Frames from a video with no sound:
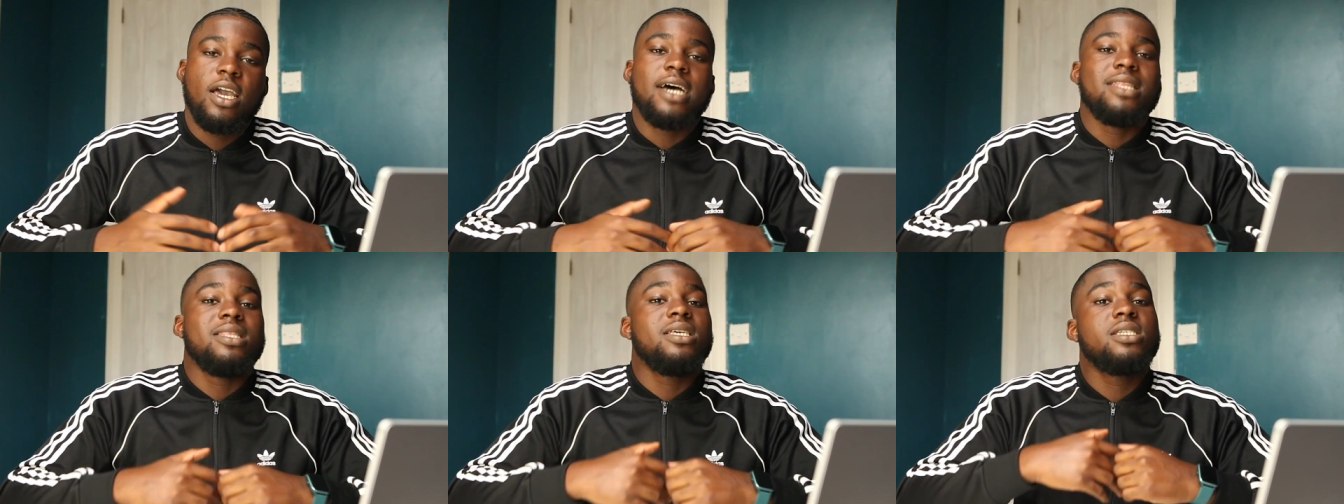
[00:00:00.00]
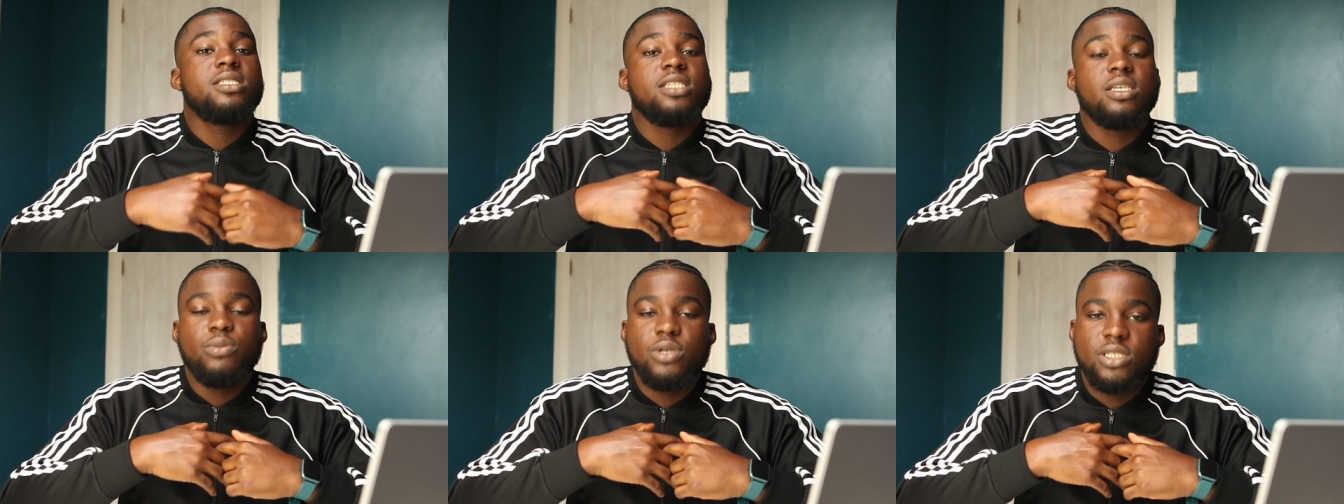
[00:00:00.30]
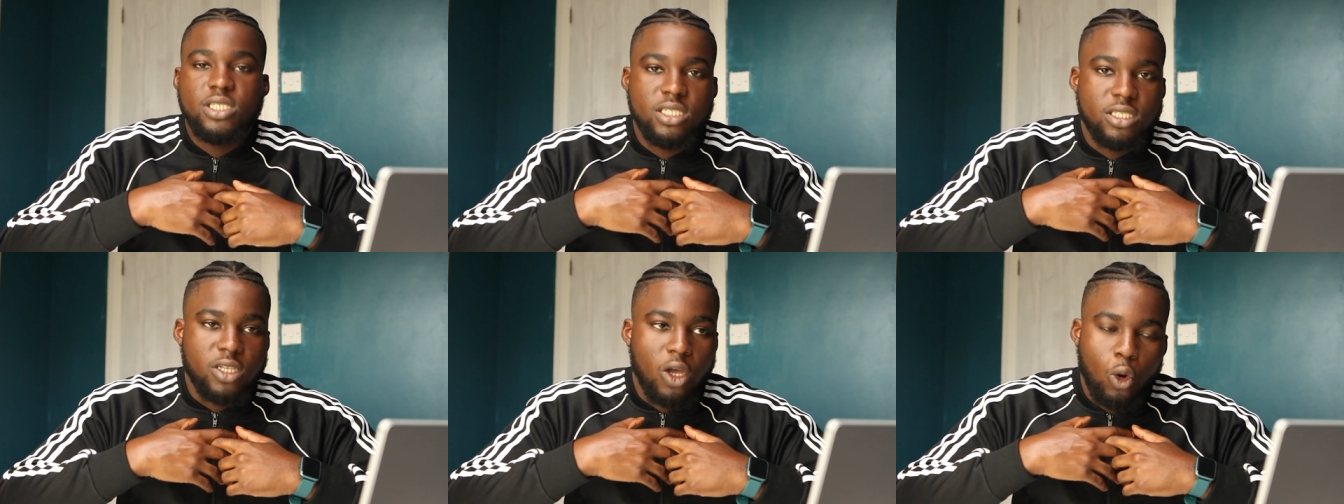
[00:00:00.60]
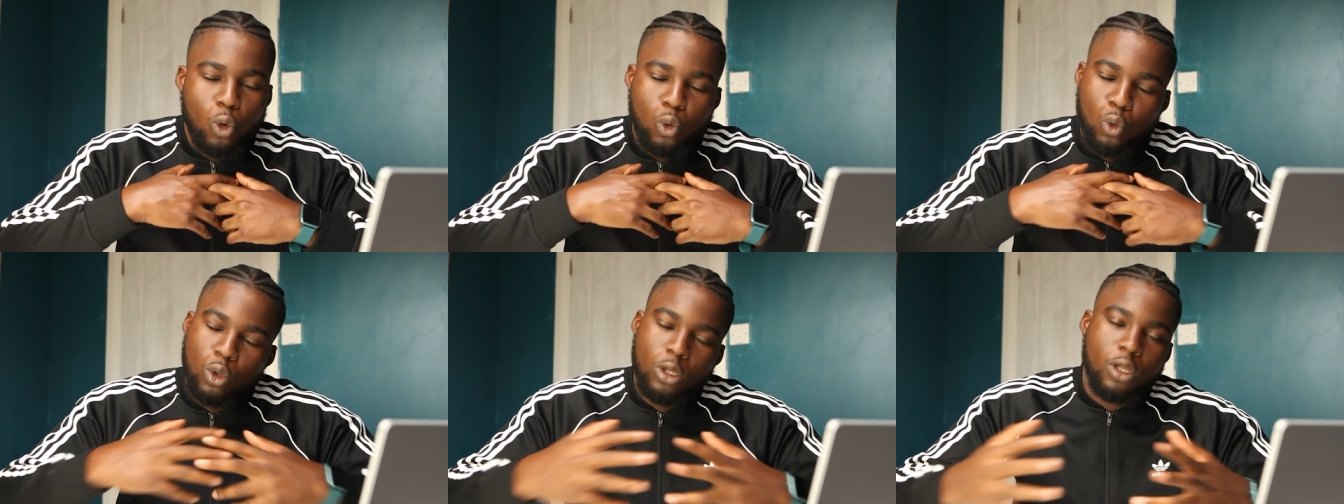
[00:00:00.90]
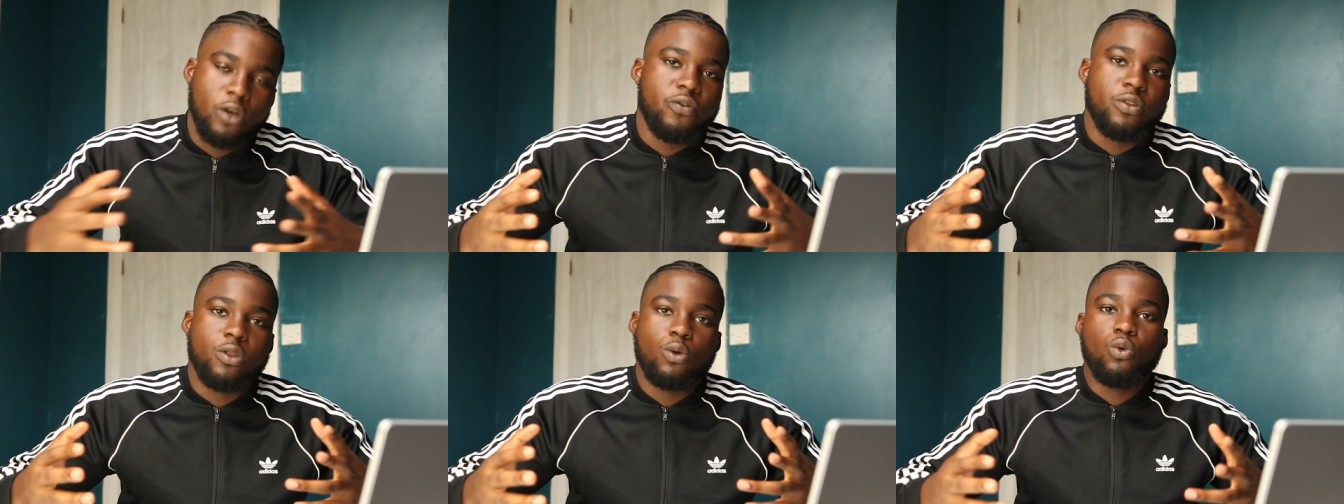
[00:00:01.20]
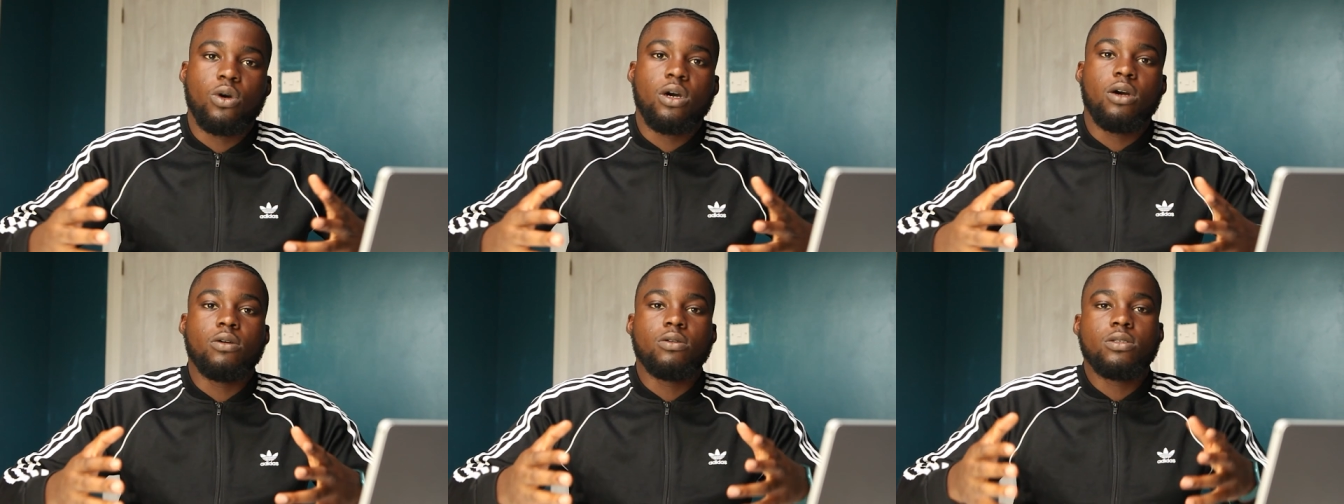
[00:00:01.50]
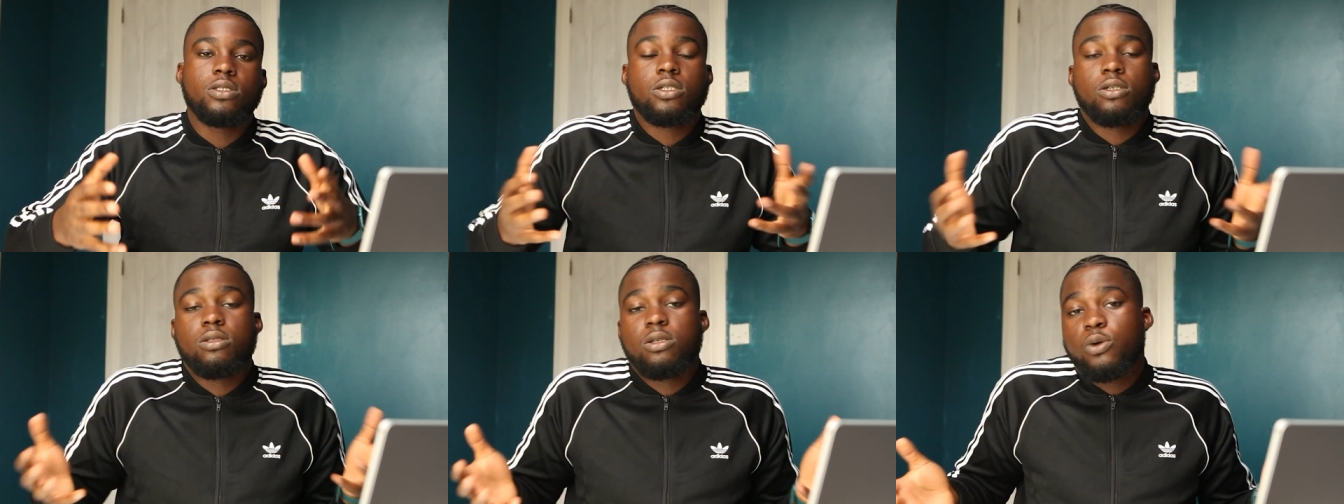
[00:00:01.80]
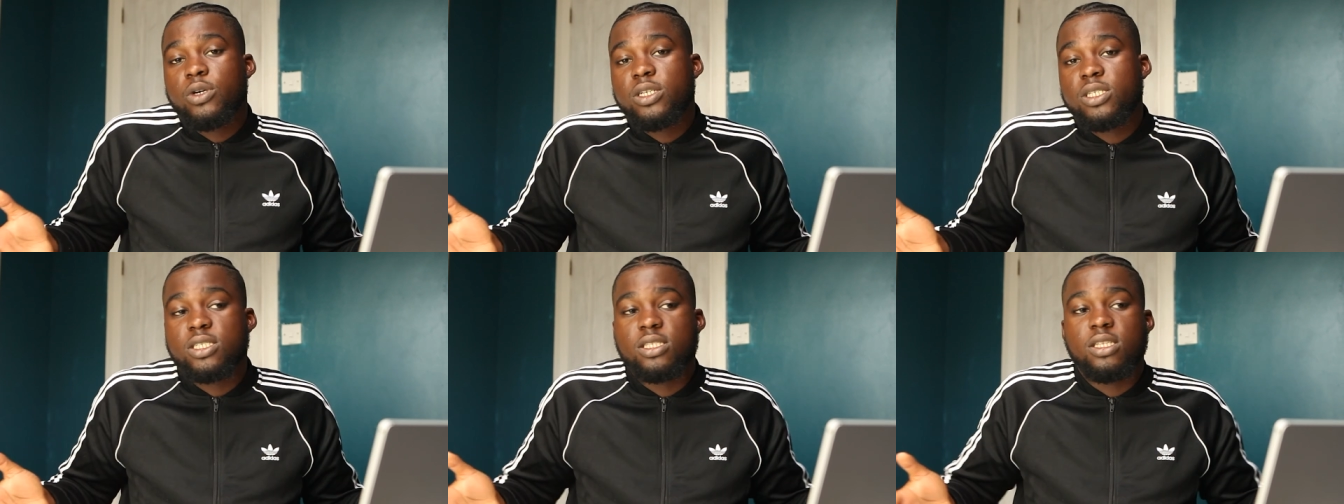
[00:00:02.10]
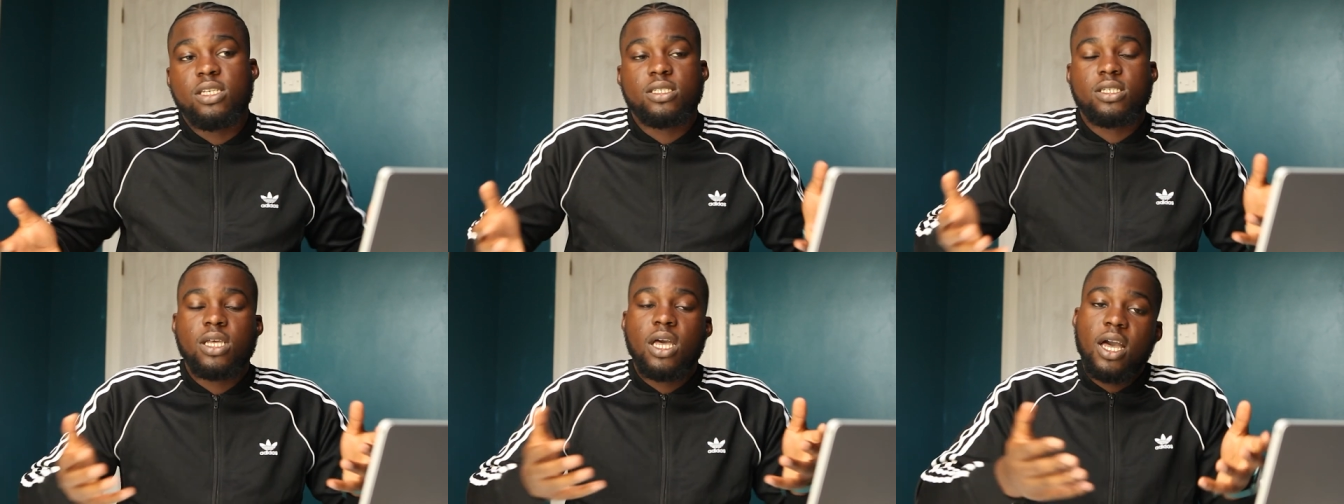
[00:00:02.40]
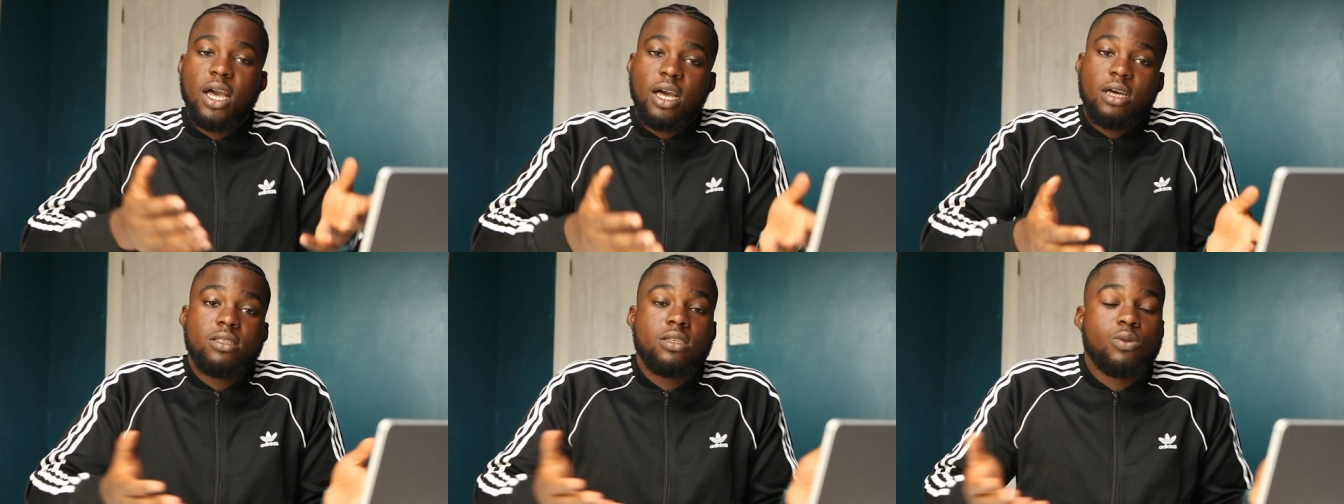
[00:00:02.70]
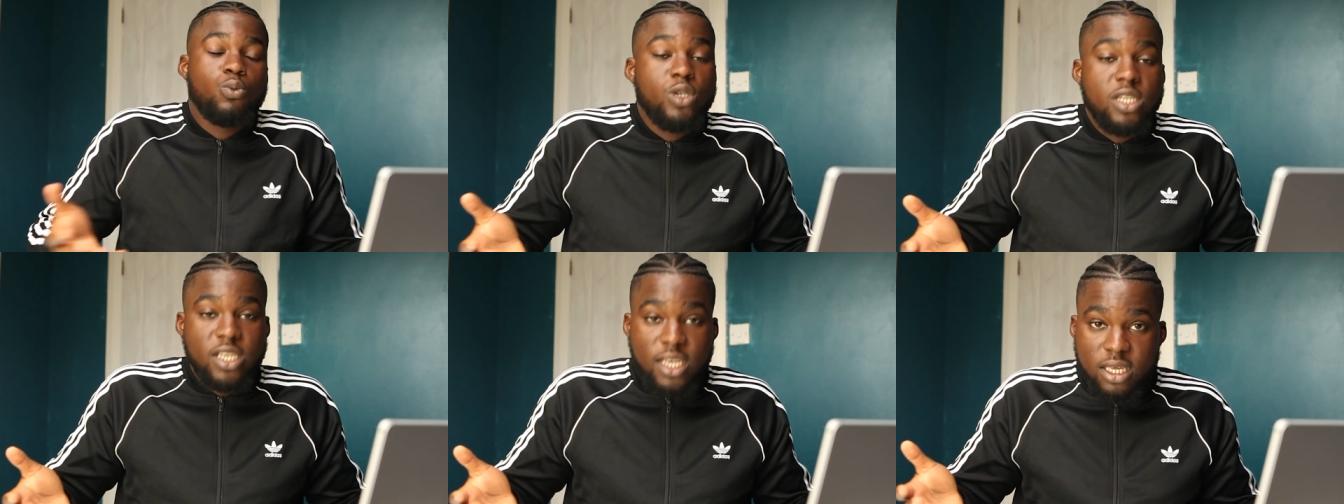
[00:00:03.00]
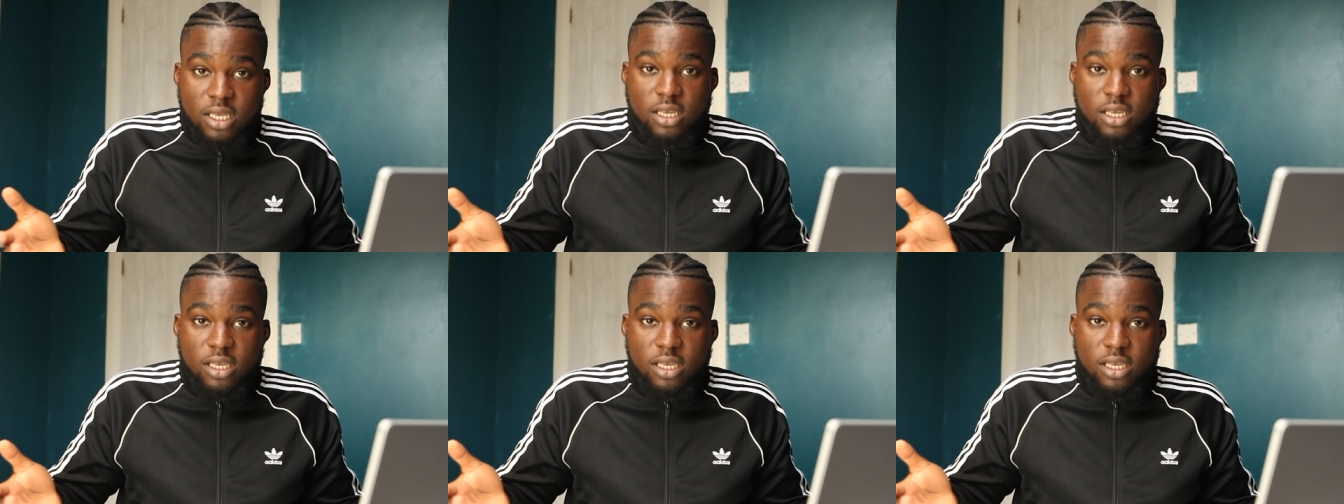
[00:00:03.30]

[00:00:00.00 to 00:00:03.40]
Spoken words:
And these images are all over the world. So the question is, how did we get